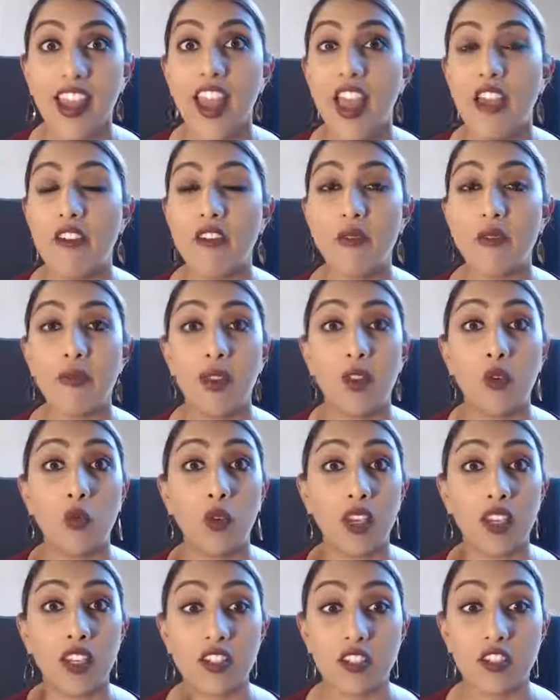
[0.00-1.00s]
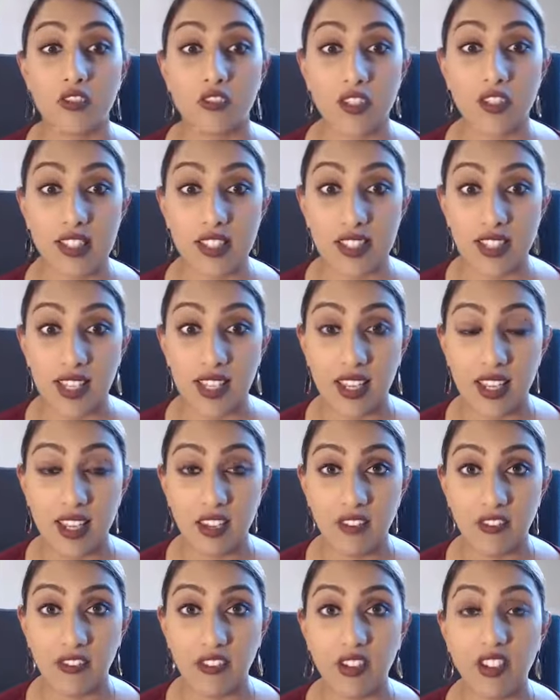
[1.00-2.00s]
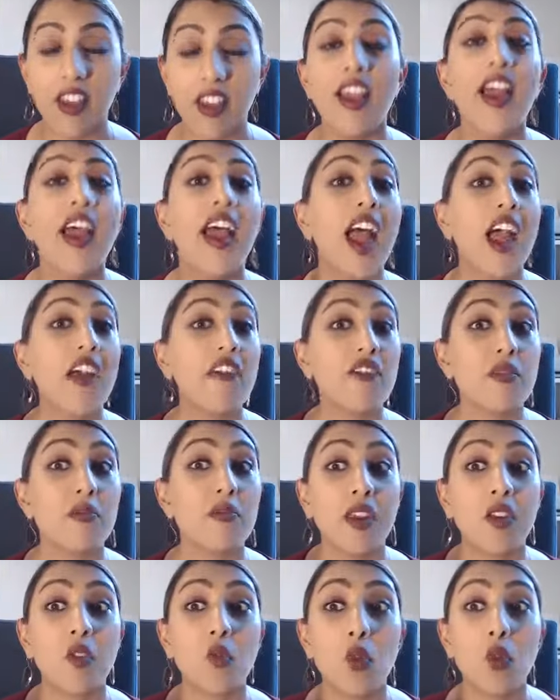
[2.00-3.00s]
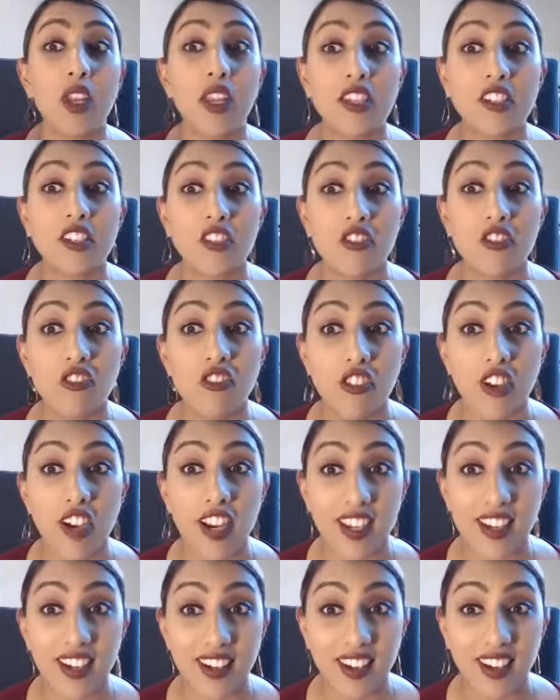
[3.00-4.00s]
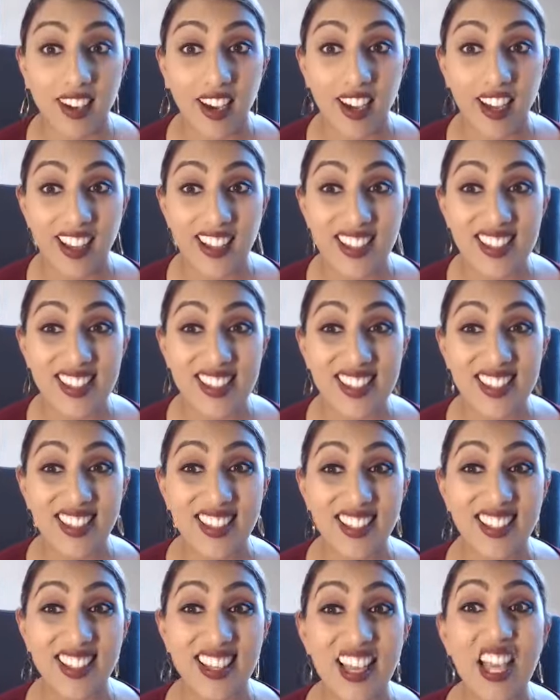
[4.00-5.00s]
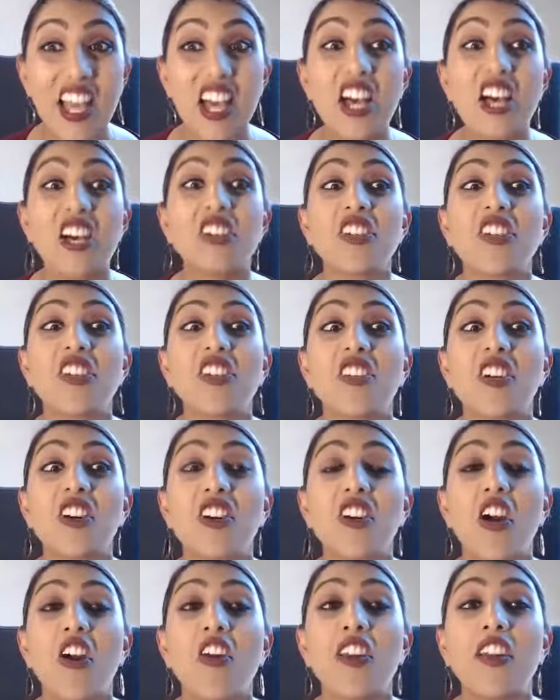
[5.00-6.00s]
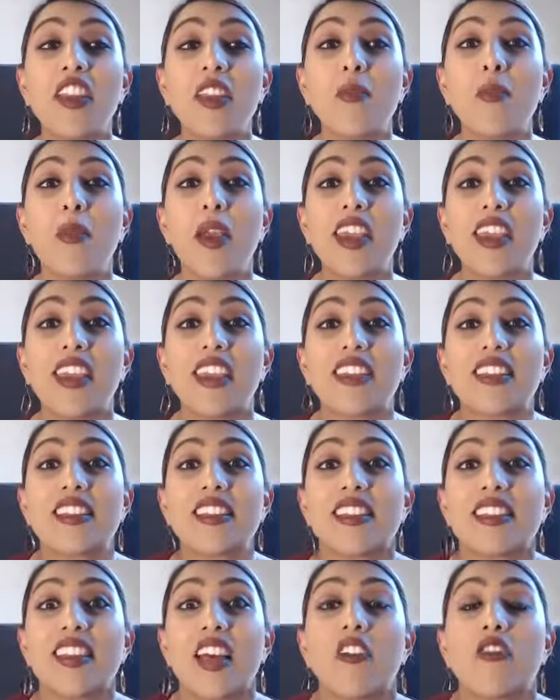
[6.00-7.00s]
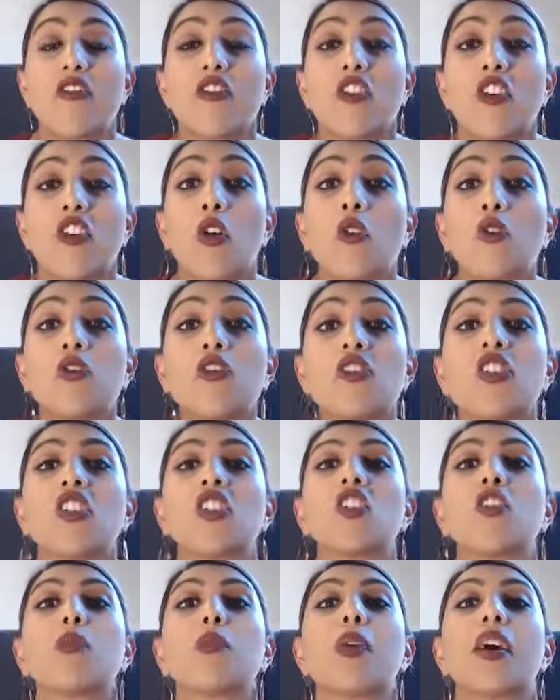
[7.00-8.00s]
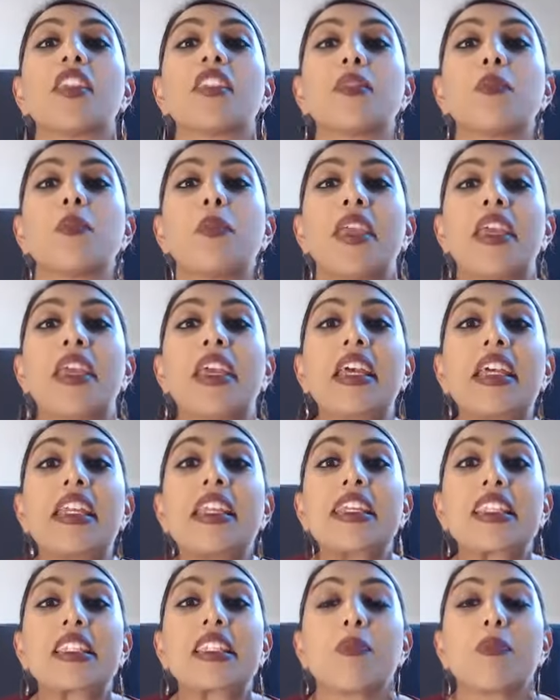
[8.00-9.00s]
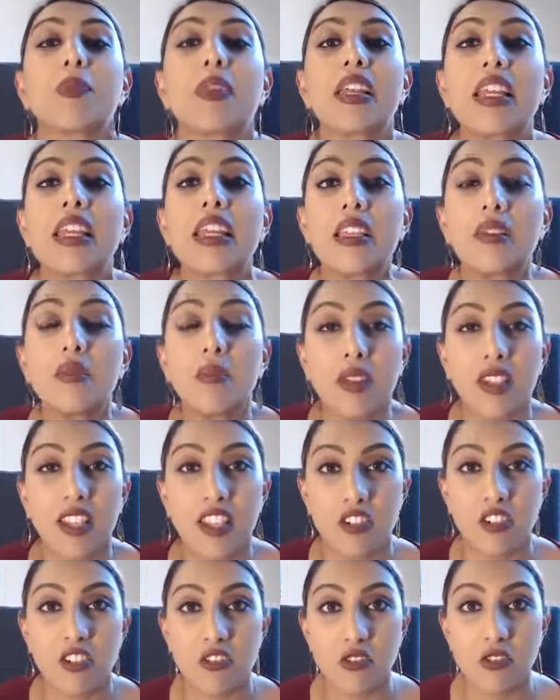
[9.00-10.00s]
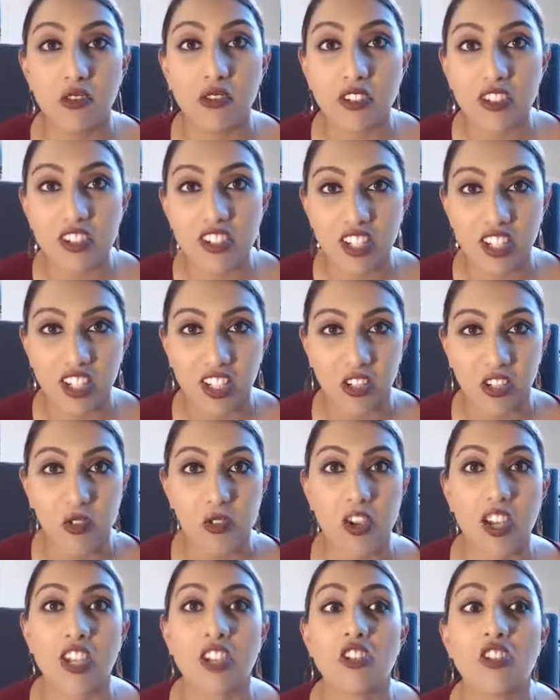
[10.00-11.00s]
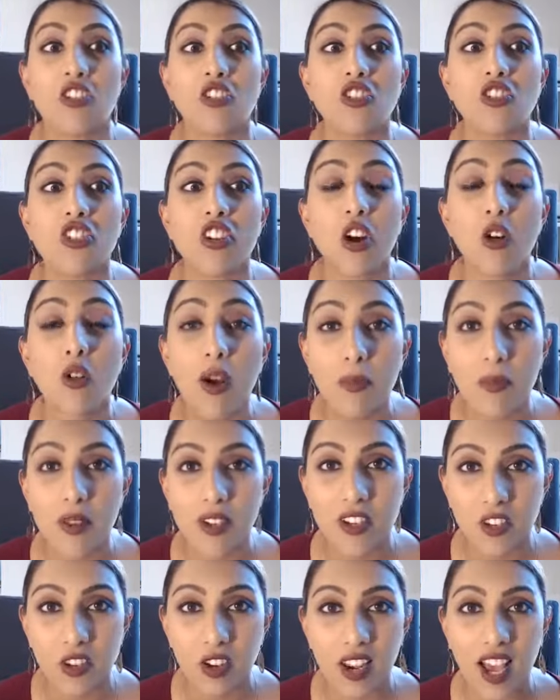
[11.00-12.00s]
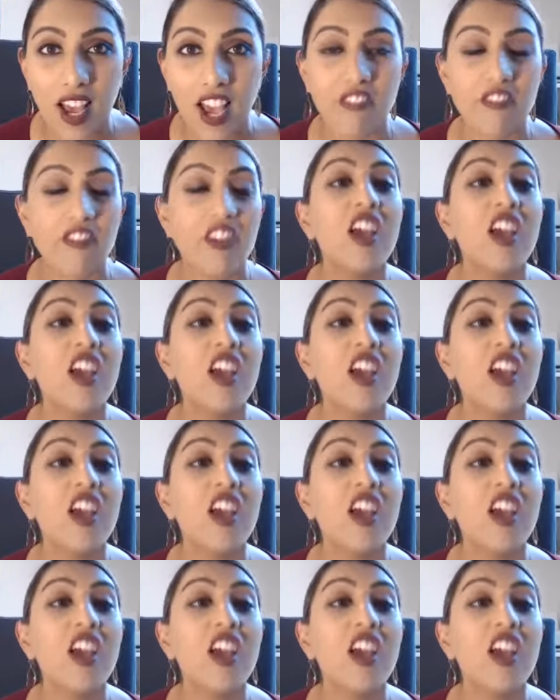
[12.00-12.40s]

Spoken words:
haven't been willing to receive, haven't been willing to recognize, to not only make itself known to you, but to be inexplicably drawn to you and to show up in your life,